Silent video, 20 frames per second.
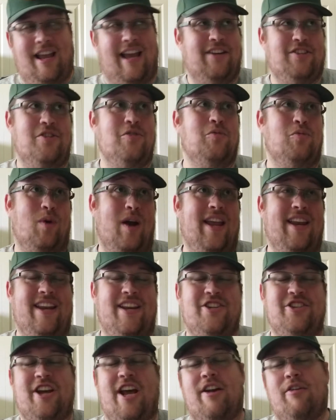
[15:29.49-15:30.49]
Yeah, do win
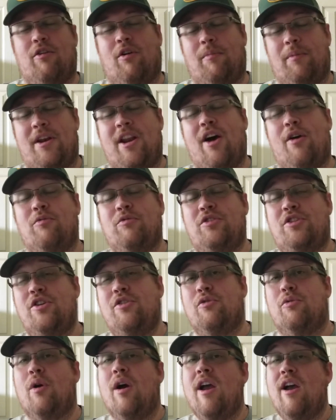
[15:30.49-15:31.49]
in general, but no,
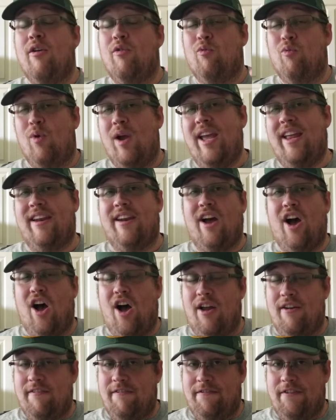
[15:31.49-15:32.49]
do win
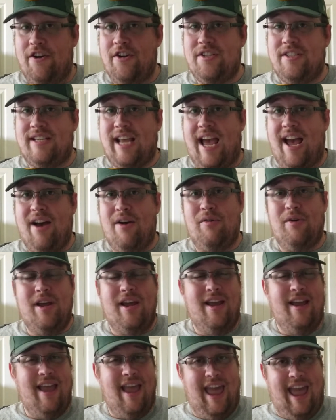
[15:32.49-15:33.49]
on first
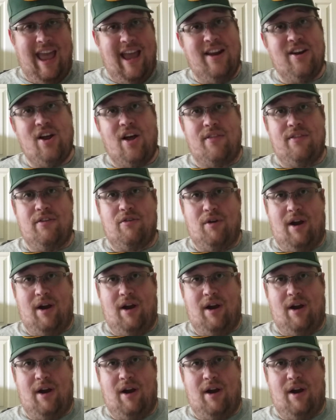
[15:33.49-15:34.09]
down and on the